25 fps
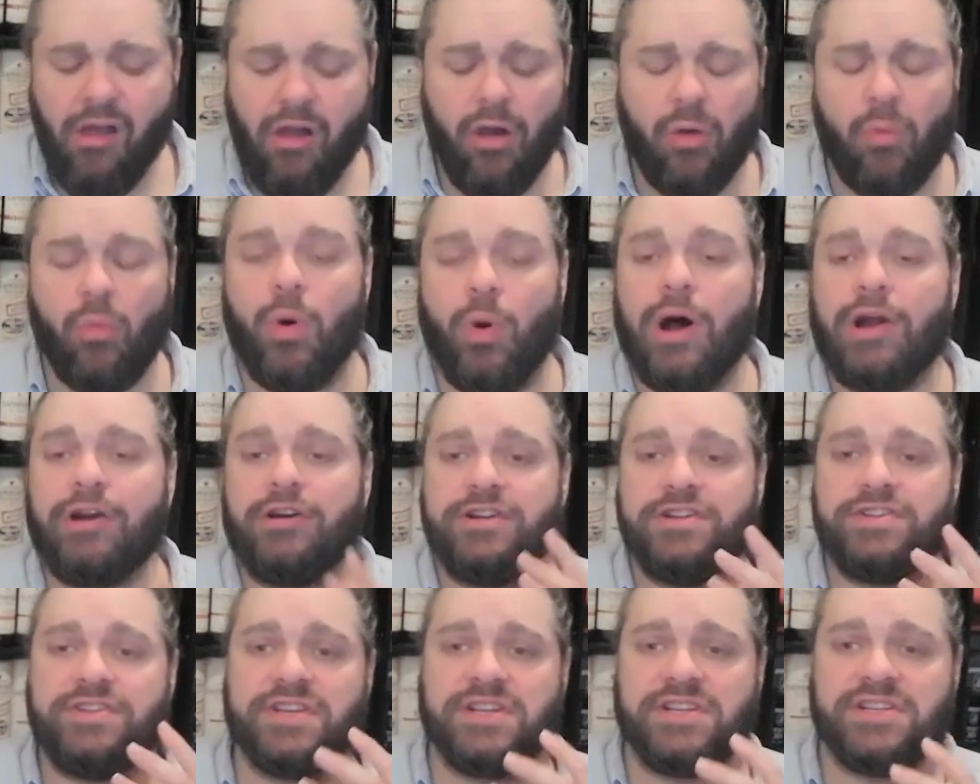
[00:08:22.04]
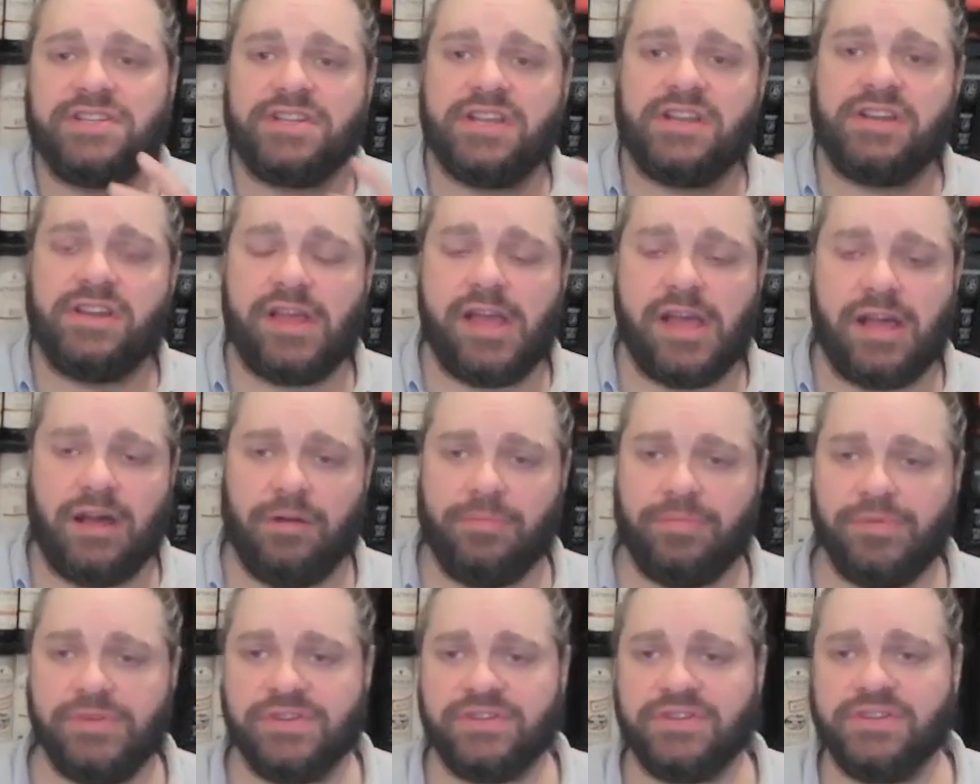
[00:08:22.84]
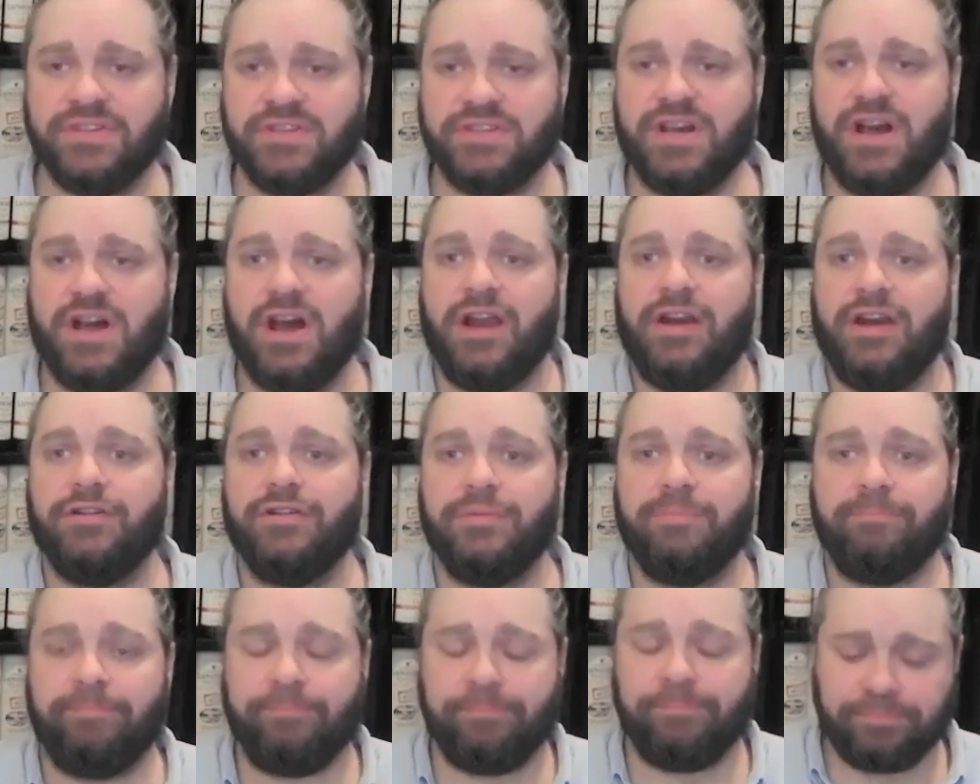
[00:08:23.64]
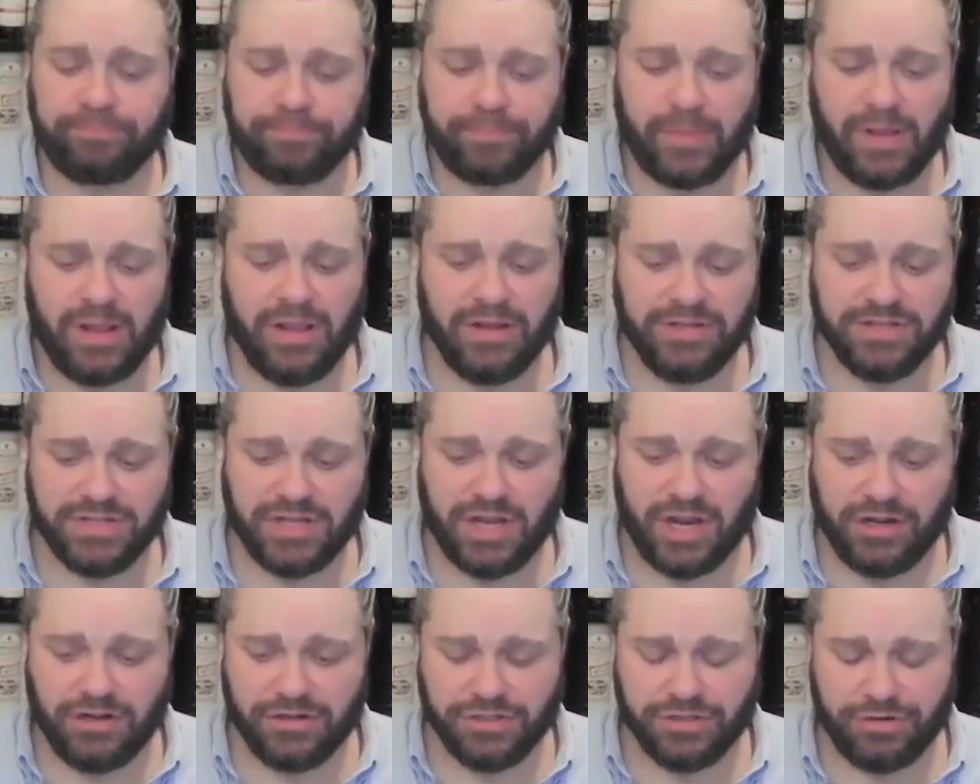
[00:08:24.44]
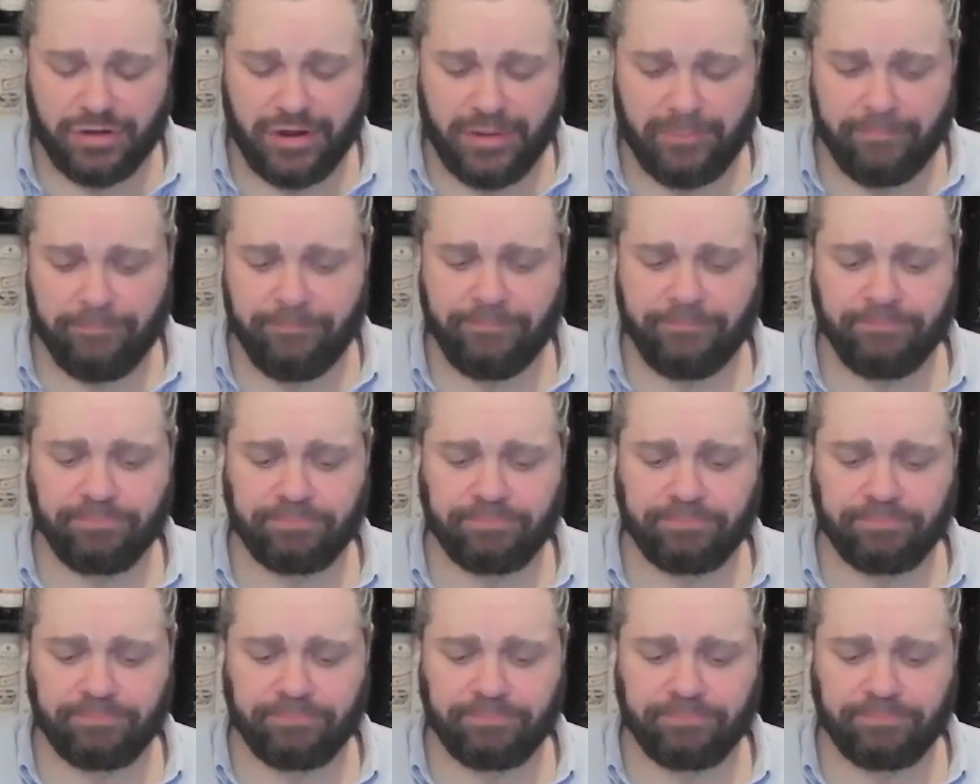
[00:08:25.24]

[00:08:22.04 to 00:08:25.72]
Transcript: Water is extending out this entire dram.